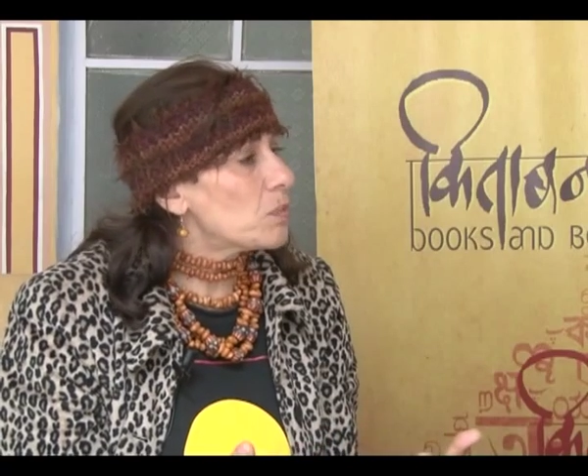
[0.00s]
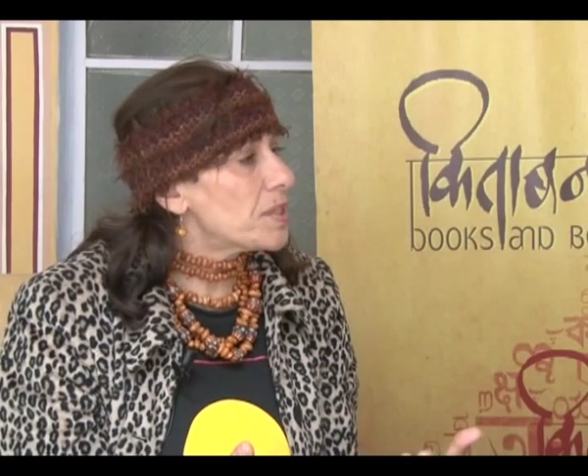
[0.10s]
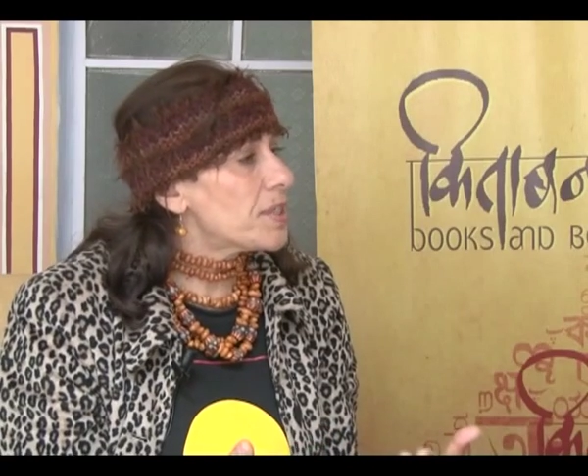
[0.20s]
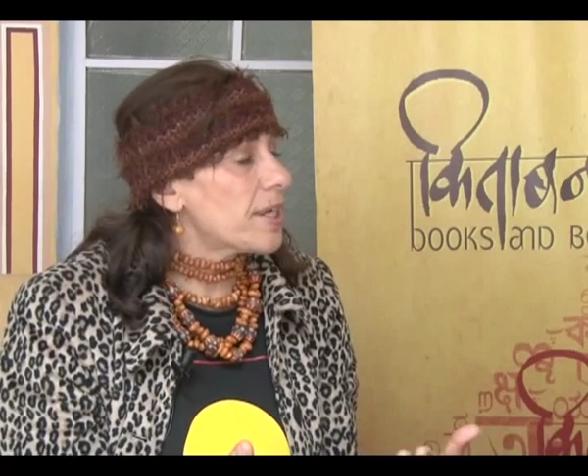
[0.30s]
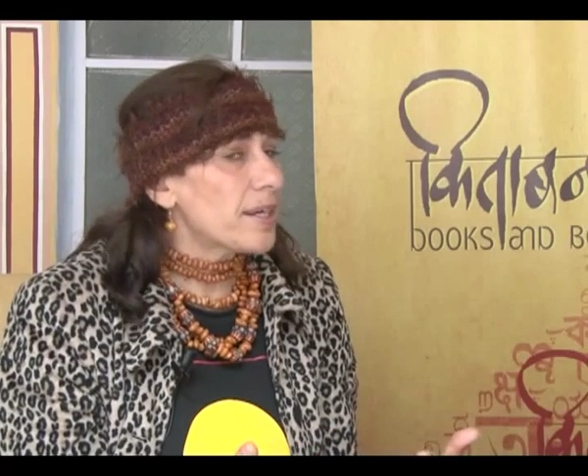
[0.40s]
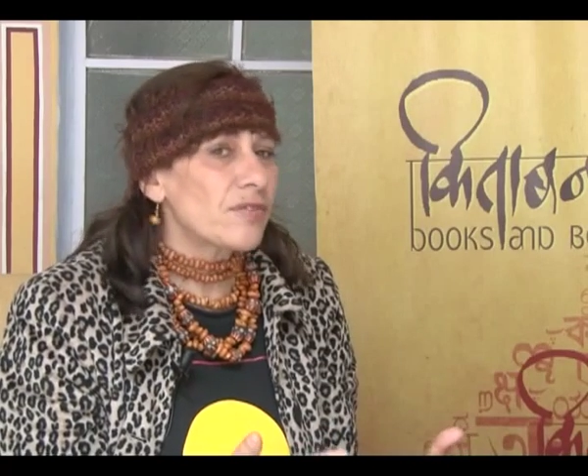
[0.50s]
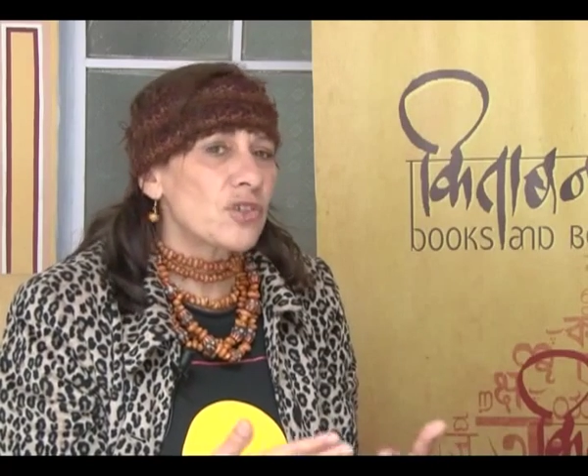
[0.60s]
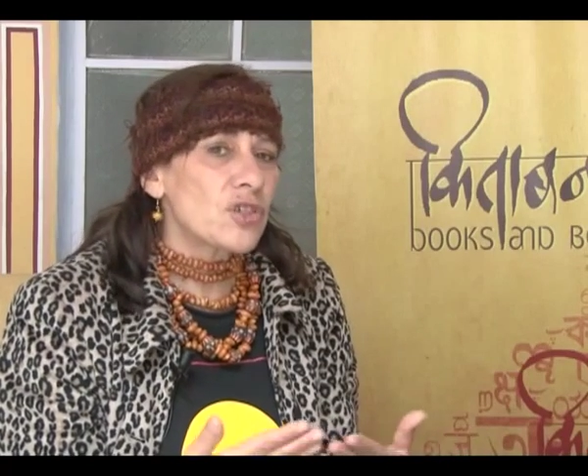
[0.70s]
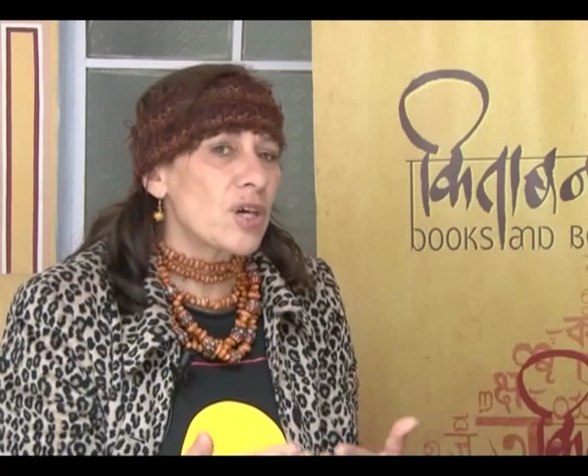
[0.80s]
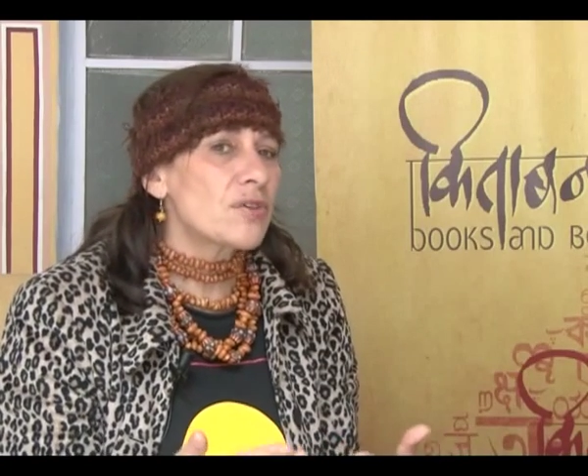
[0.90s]
was saying
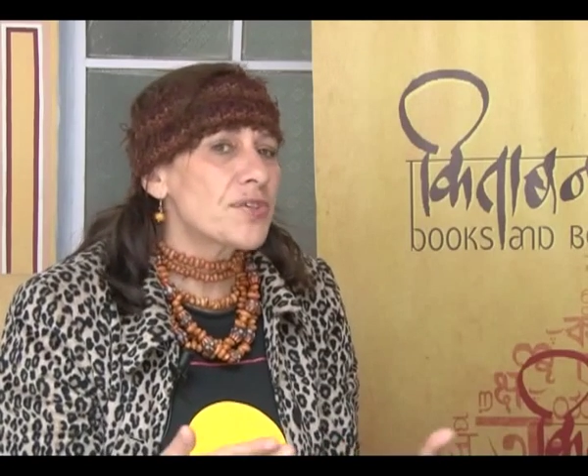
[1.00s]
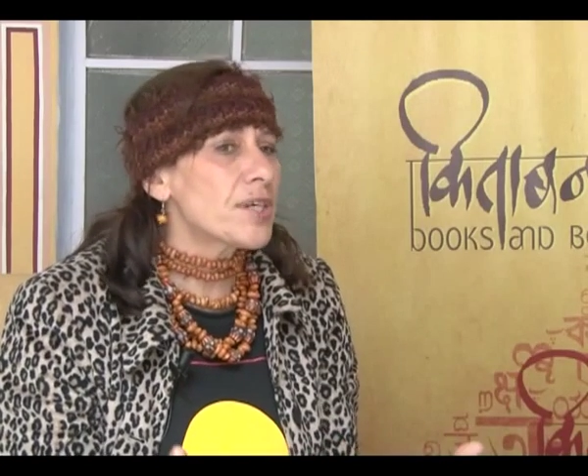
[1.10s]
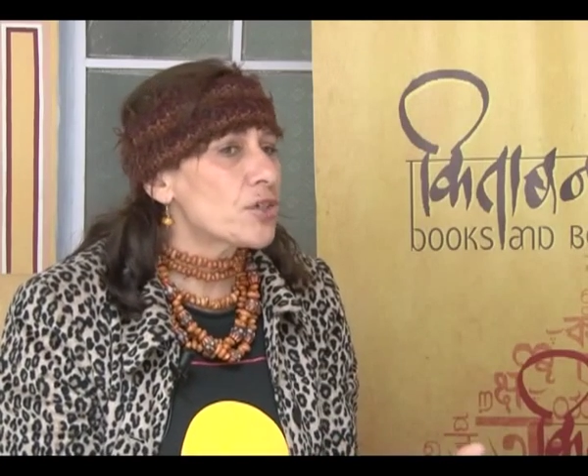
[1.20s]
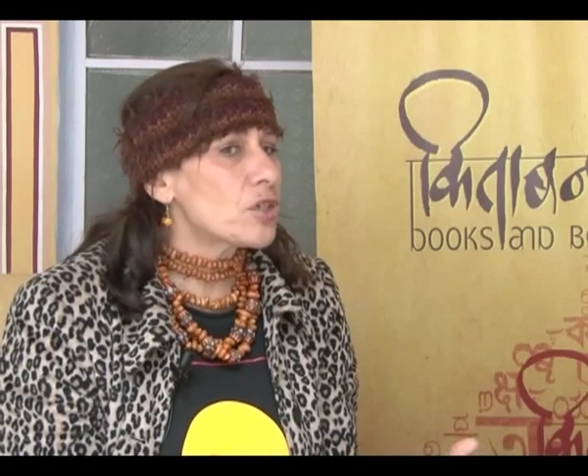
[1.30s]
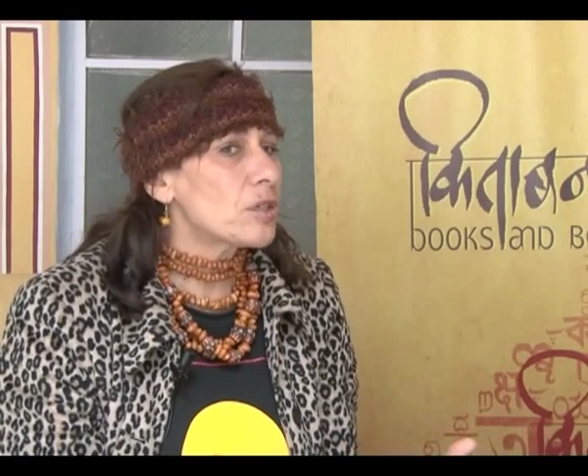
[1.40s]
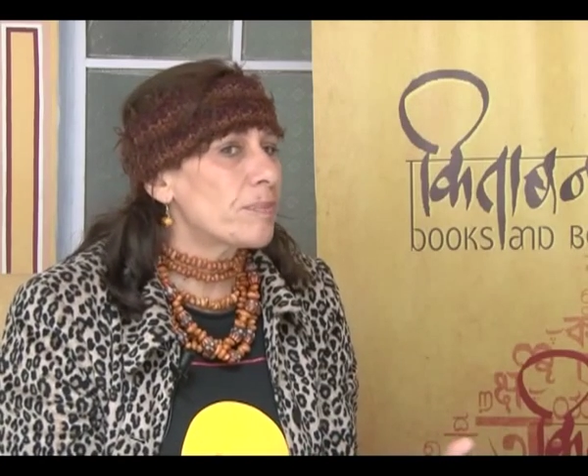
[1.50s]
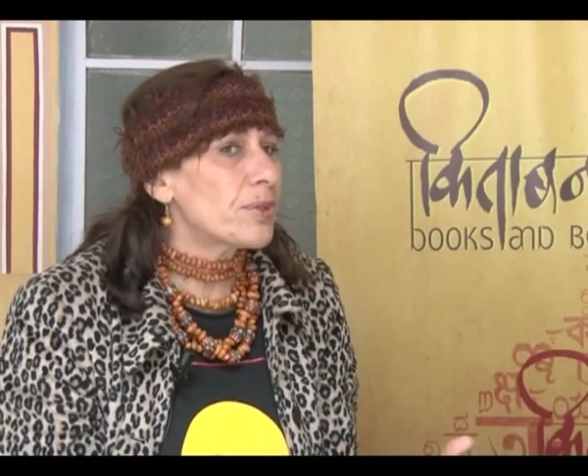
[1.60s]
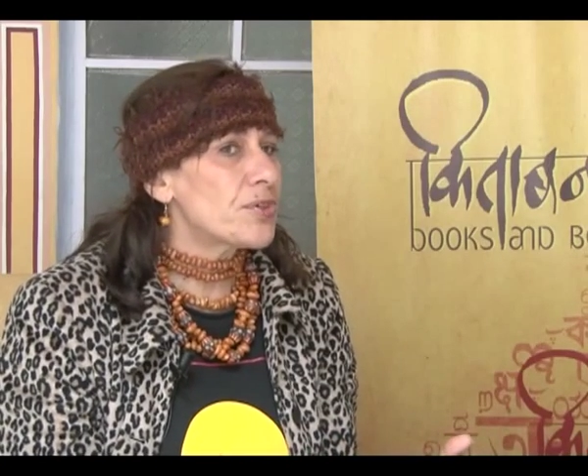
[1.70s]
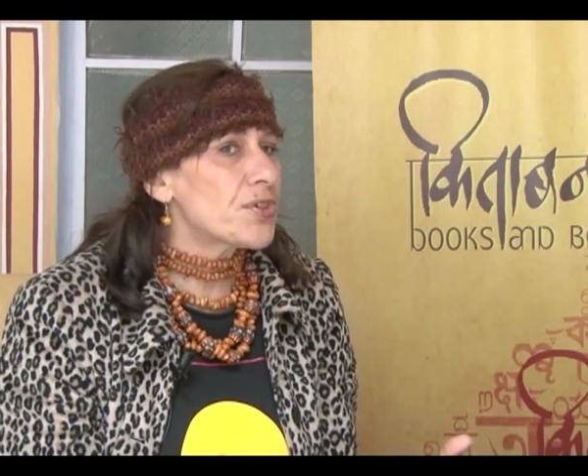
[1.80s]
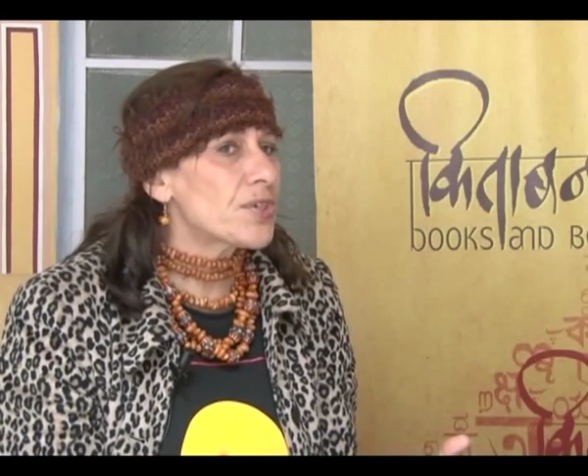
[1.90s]
that child sexual
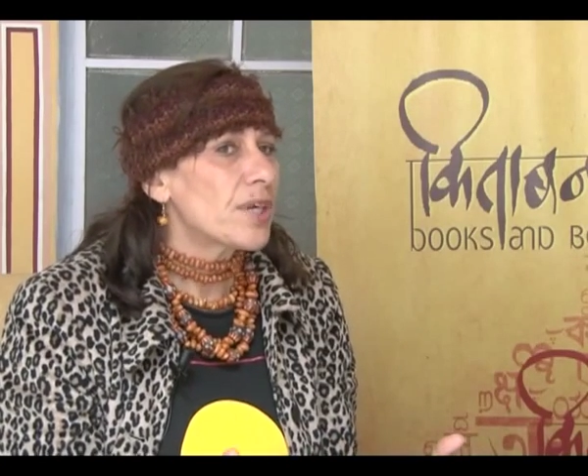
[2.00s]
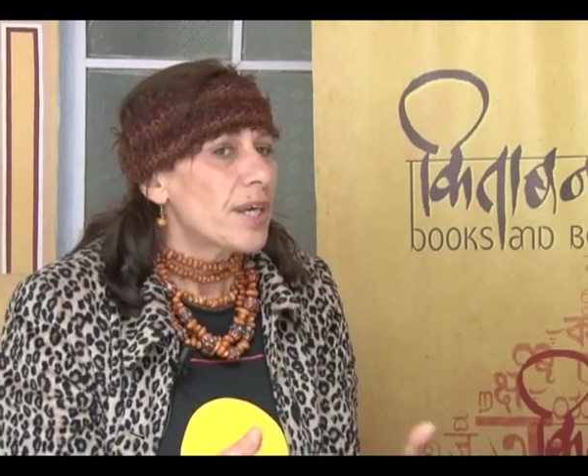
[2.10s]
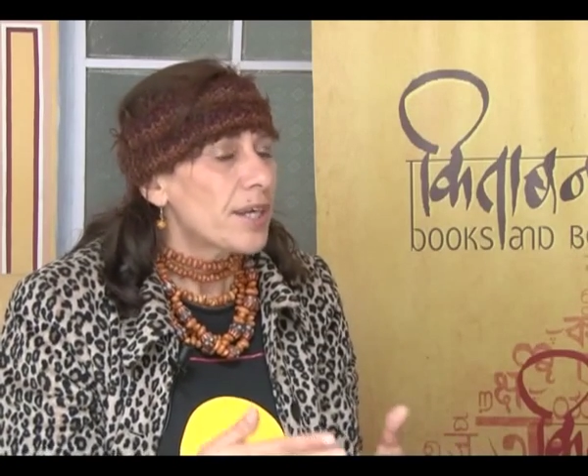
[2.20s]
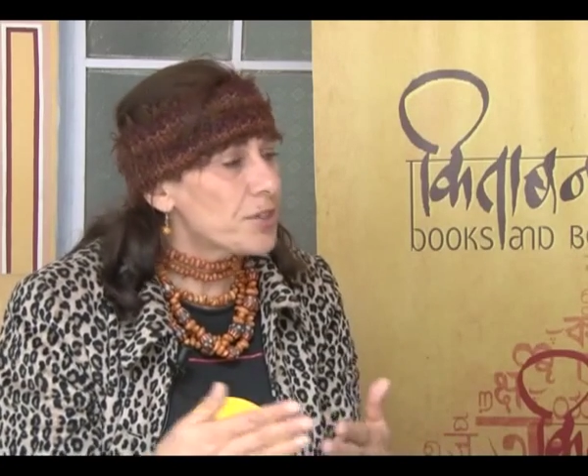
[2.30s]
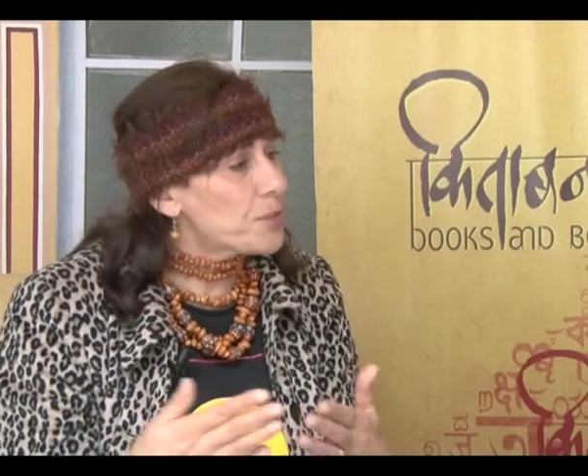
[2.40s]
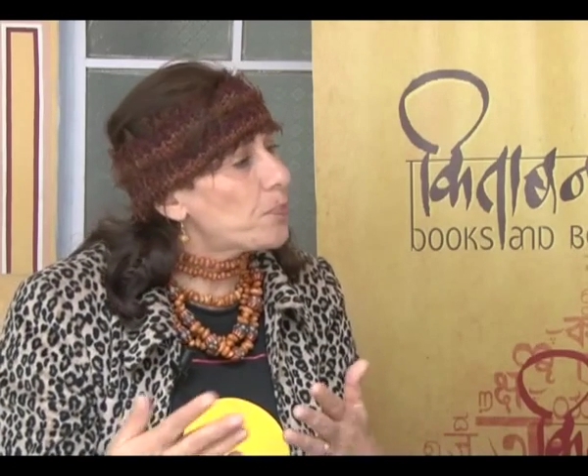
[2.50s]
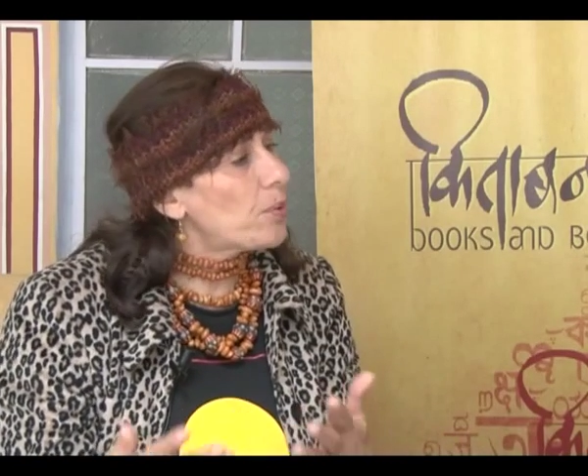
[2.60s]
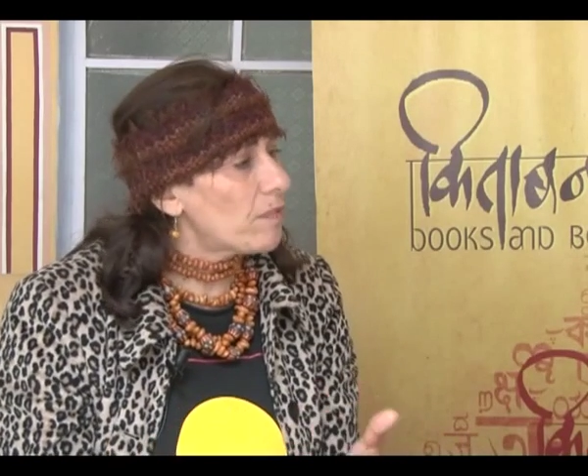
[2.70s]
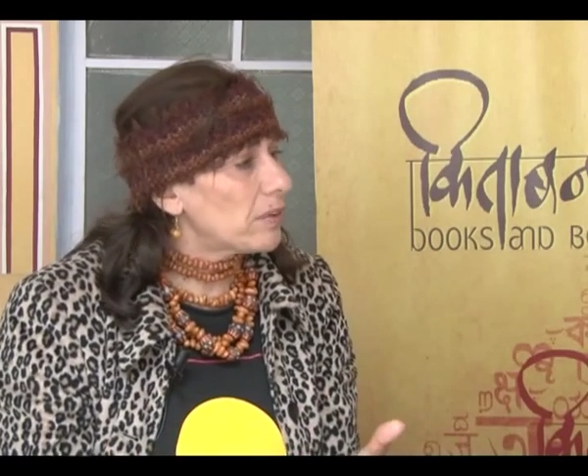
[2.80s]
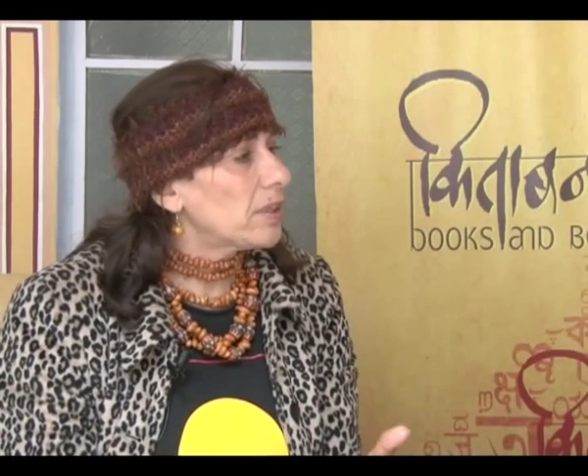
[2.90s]
abuse is
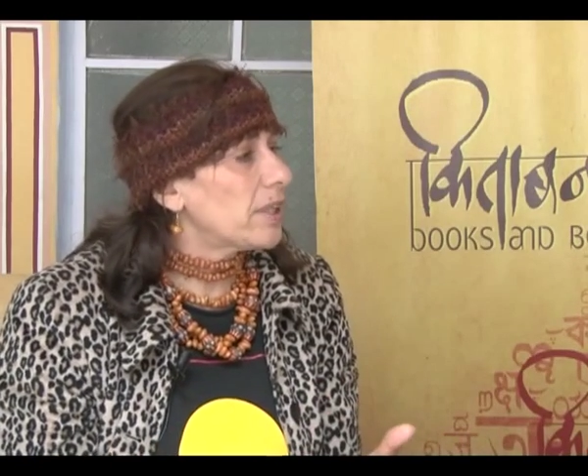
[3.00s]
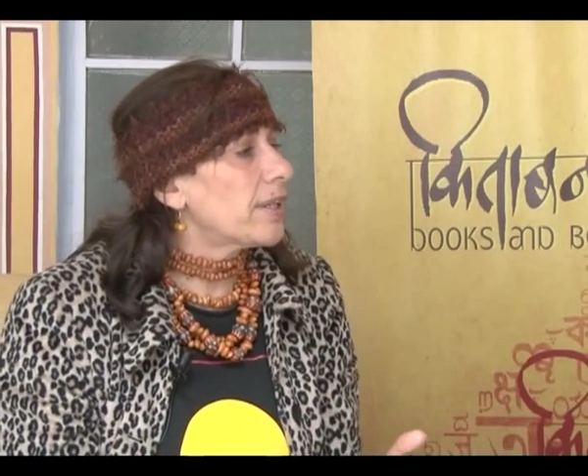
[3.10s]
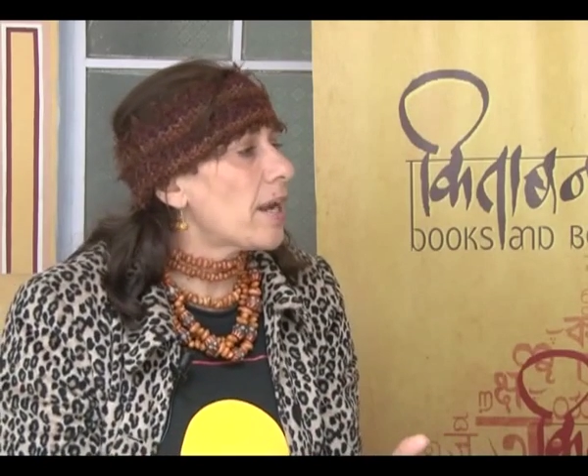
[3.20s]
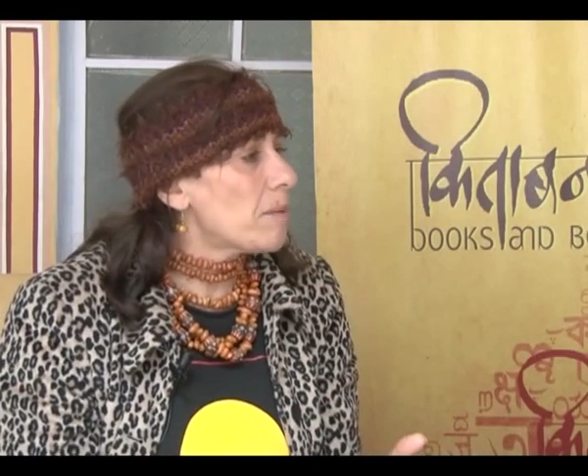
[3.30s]
prevalent in